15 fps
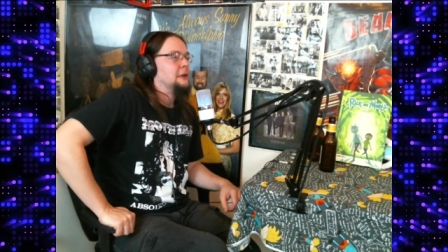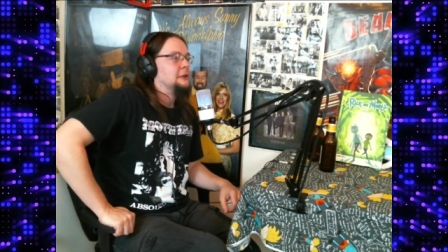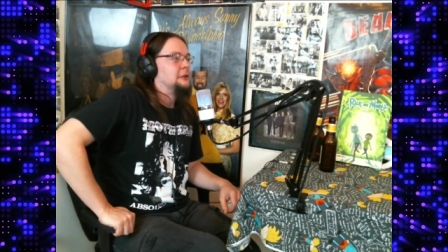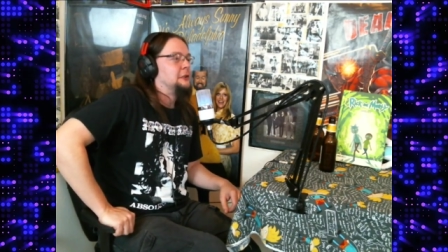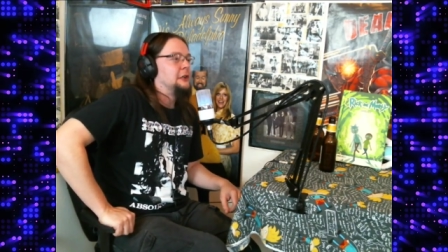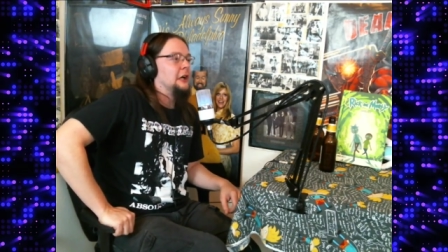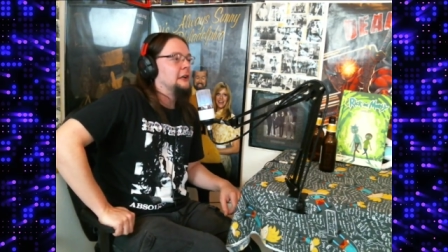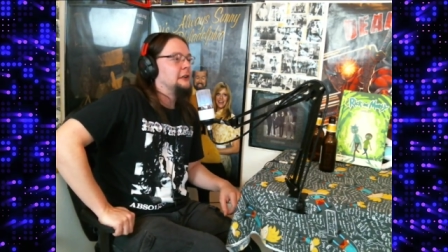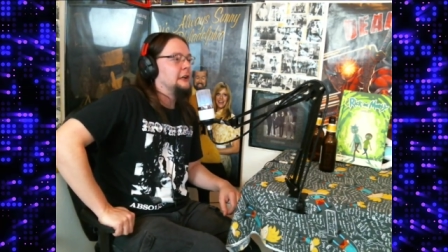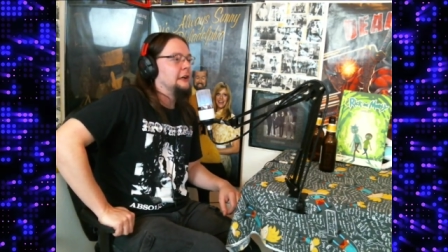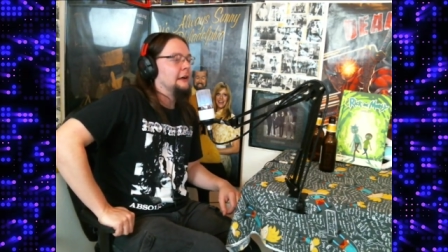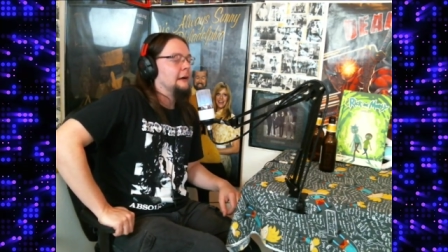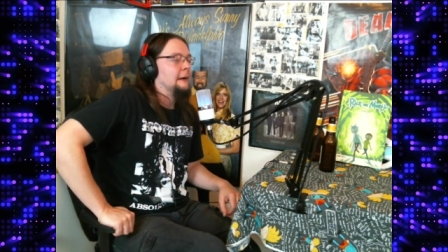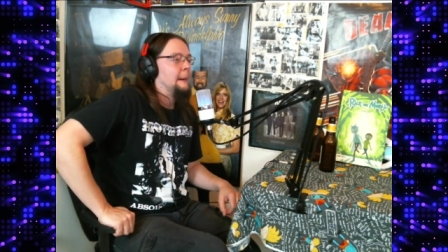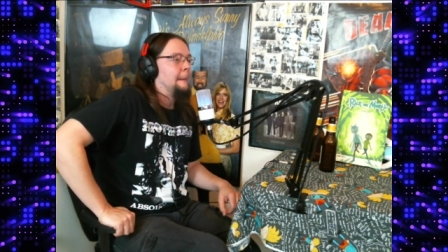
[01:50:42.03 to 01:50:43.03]

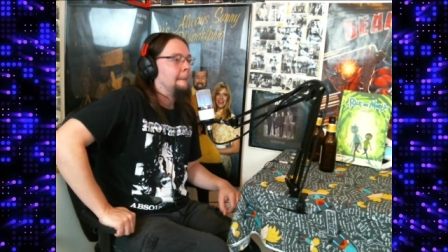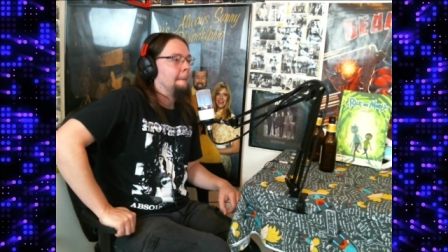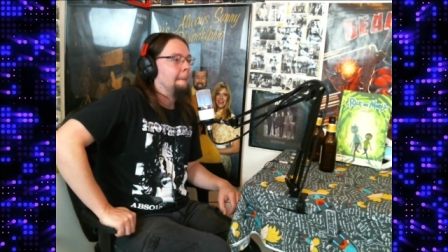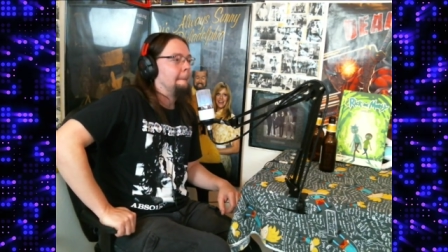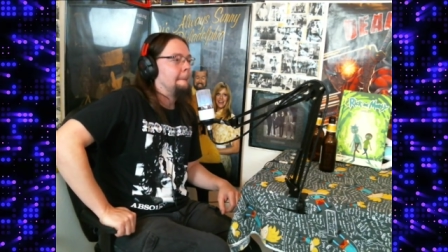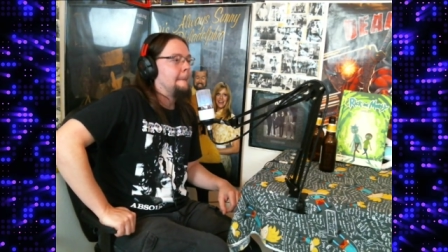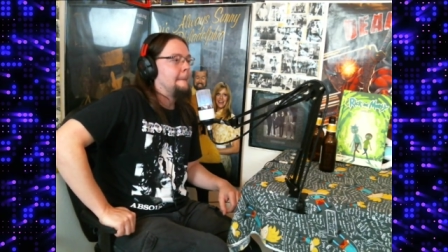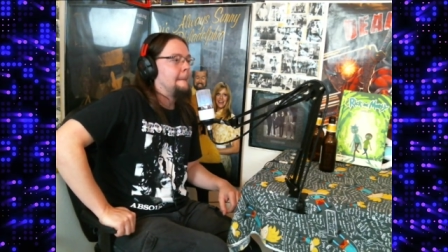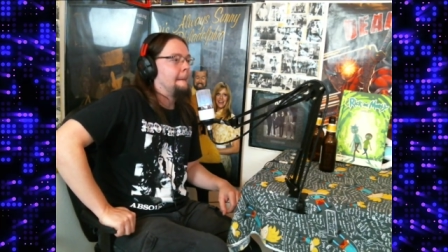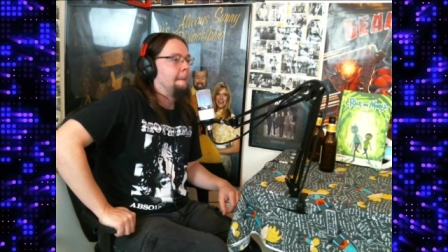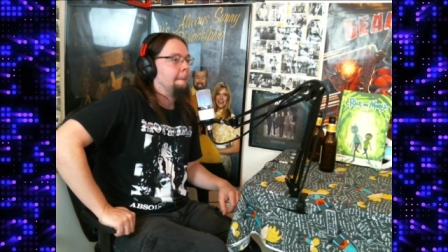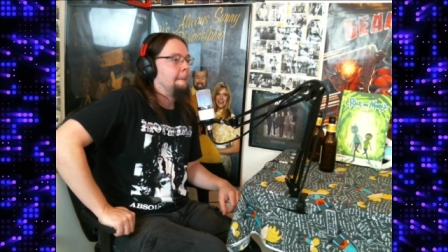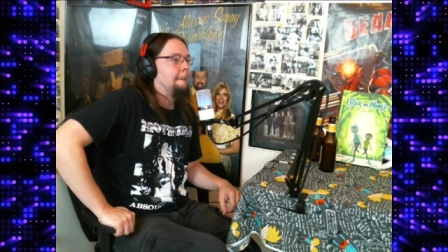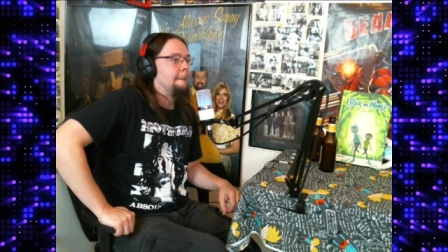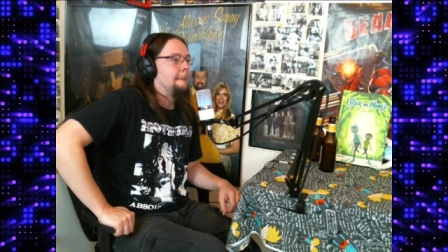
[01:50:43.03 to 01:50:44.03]
judging
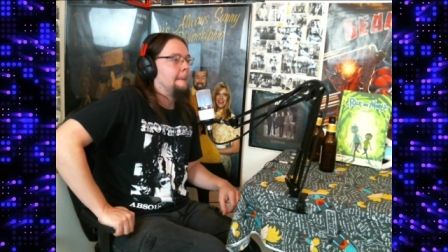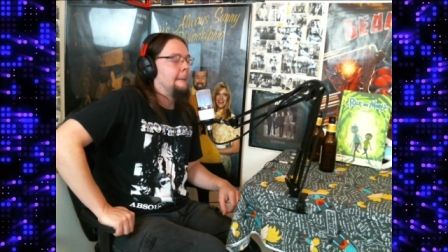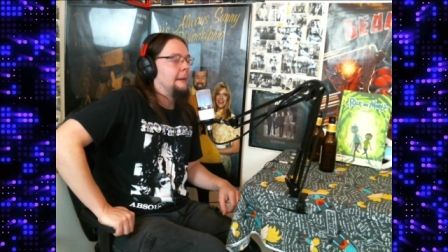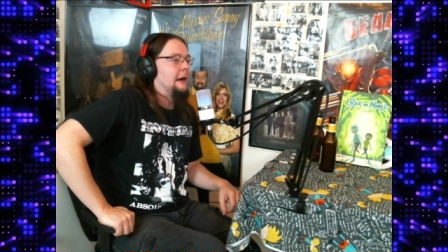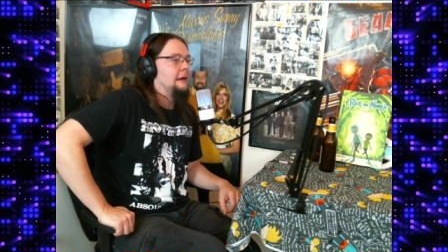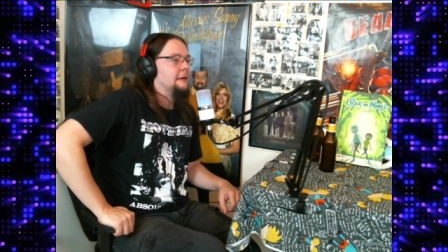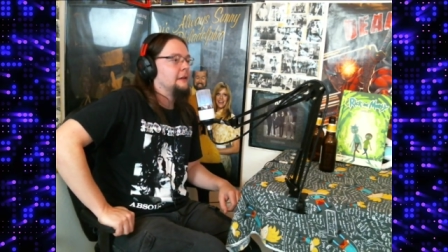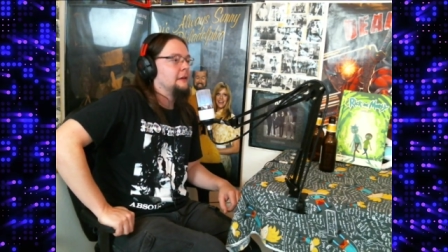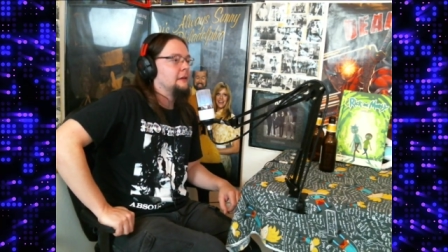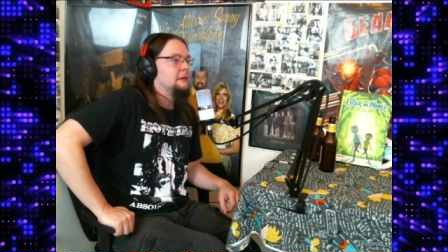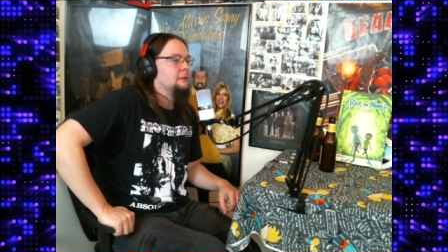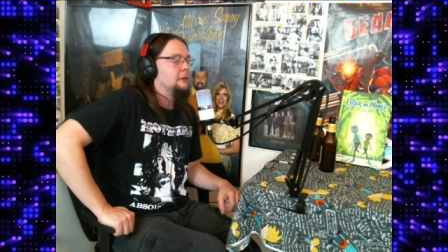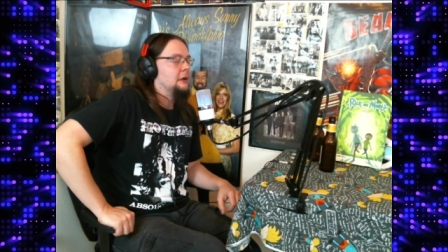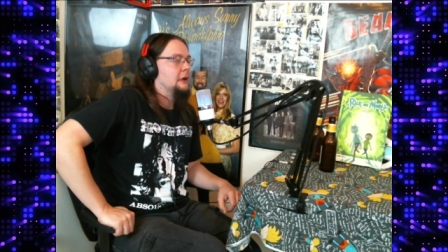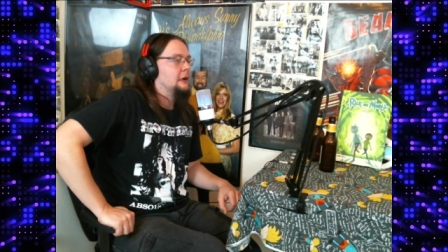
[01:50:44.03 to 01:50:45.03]

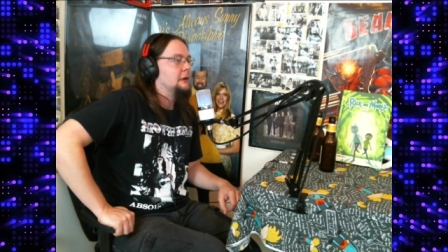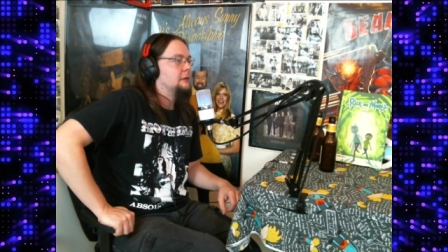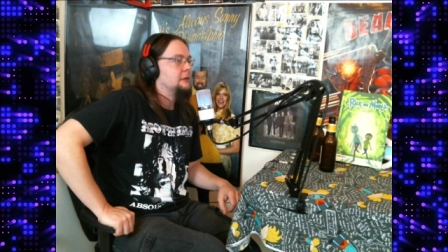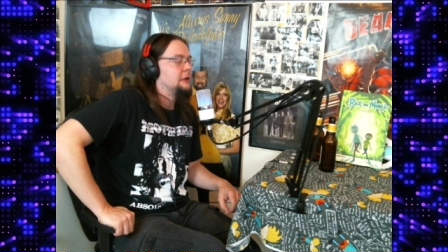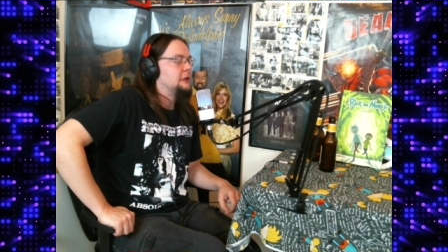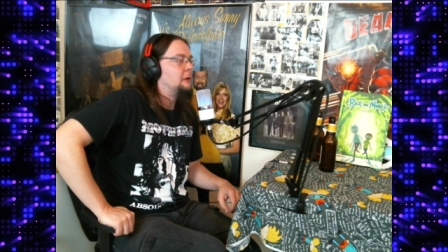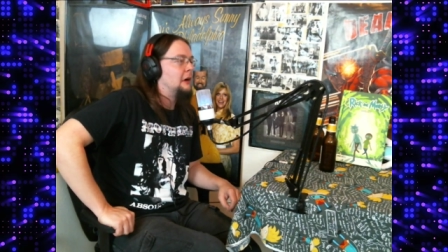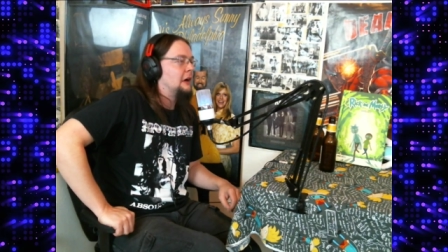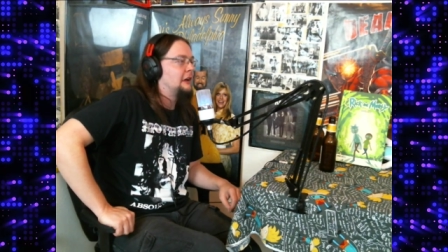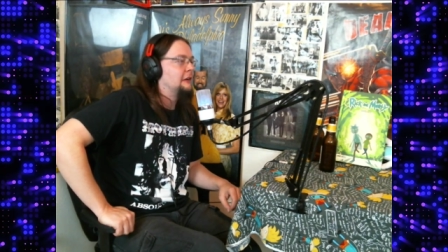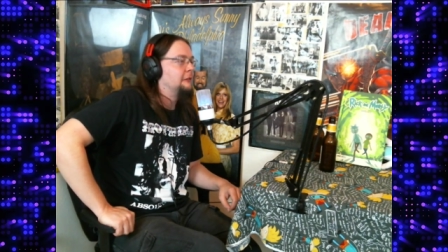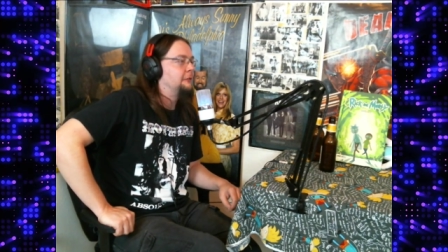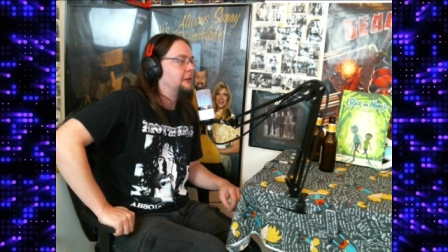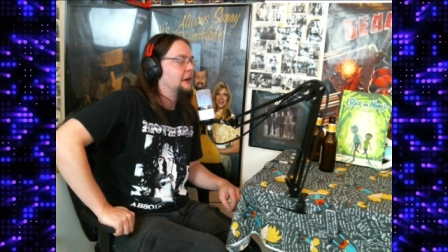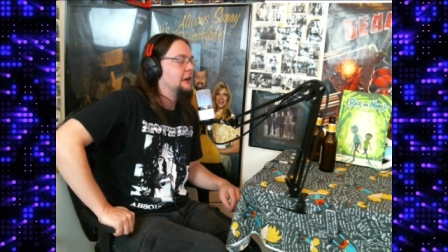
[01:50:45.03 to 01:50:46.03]
was it Joaquin
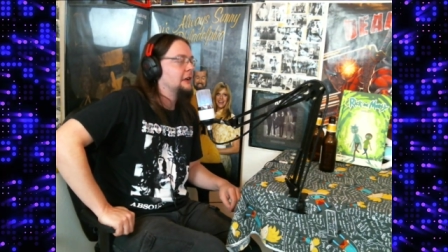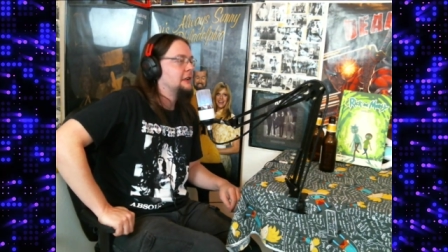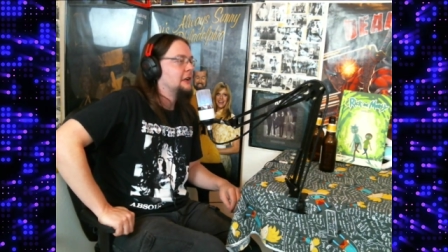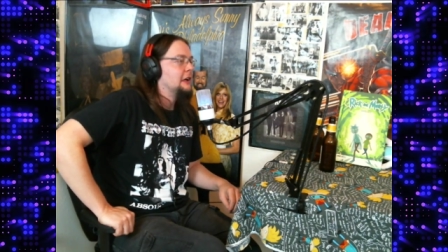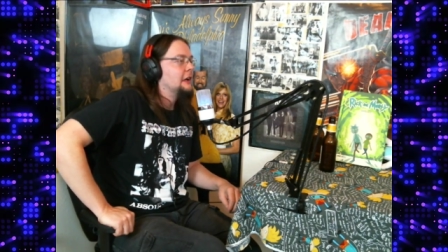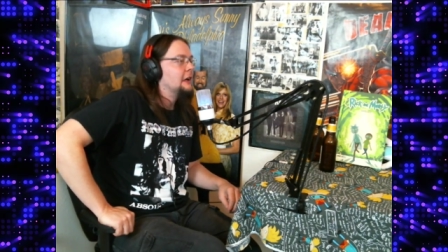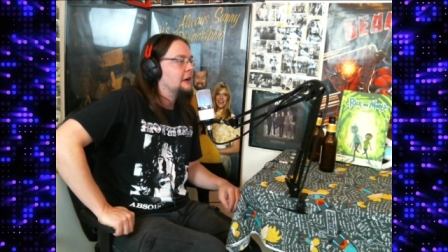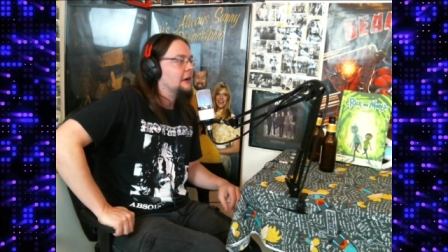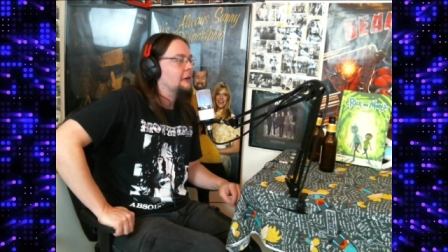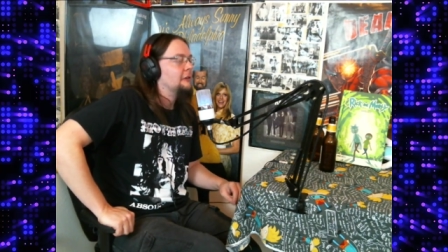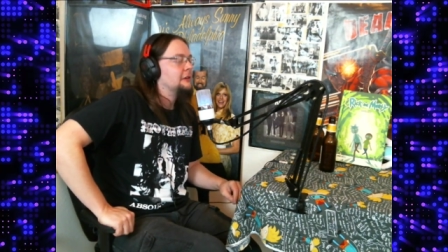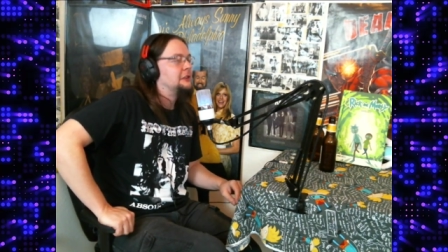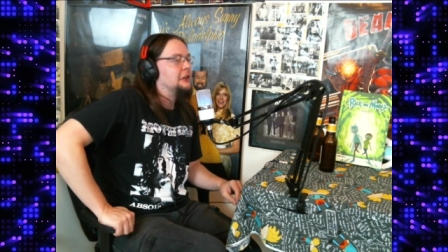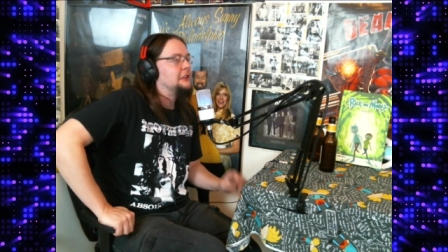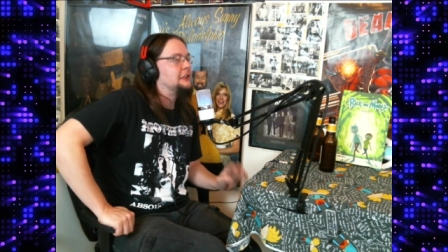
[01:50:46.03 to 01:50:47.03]
Phoenix? No one's
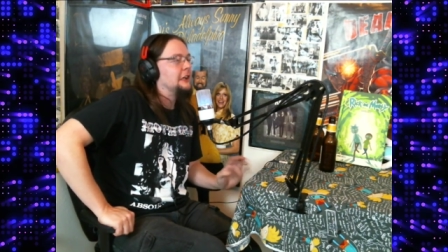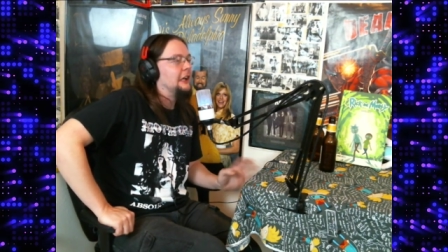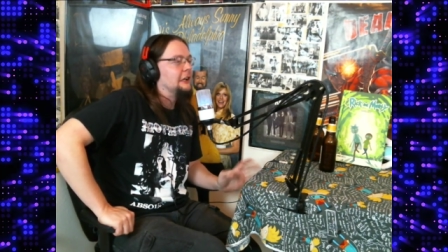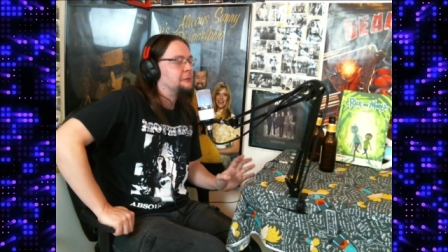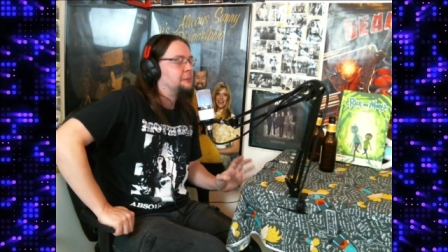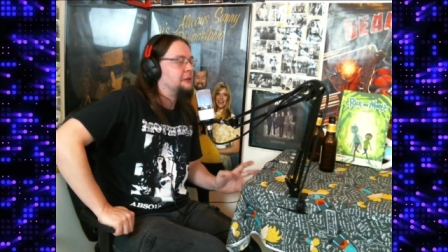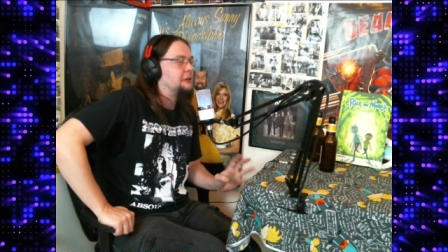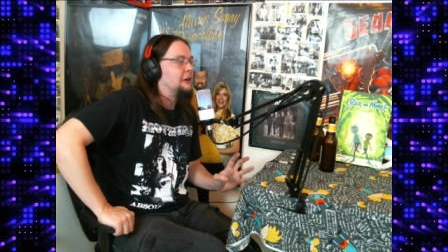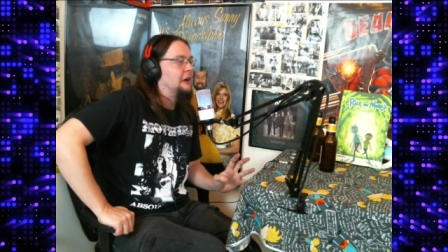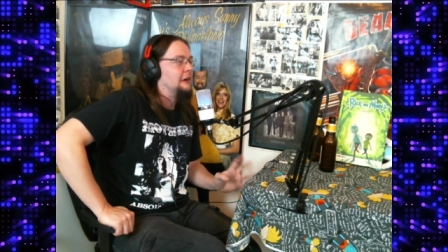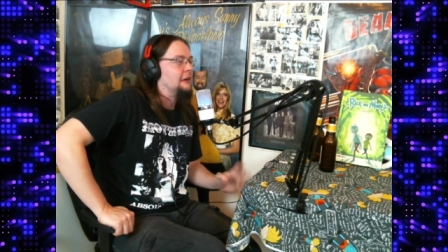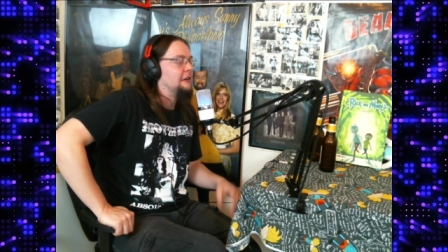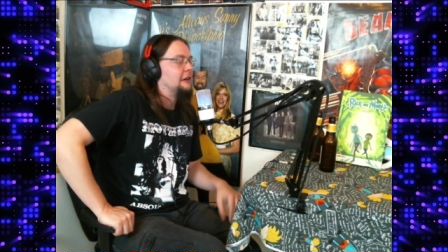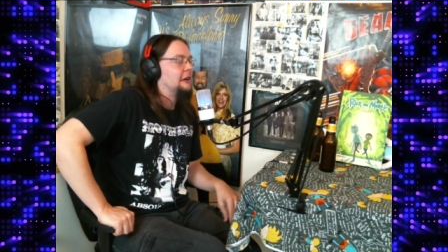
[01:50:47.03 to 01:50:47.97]
judging his portrayal,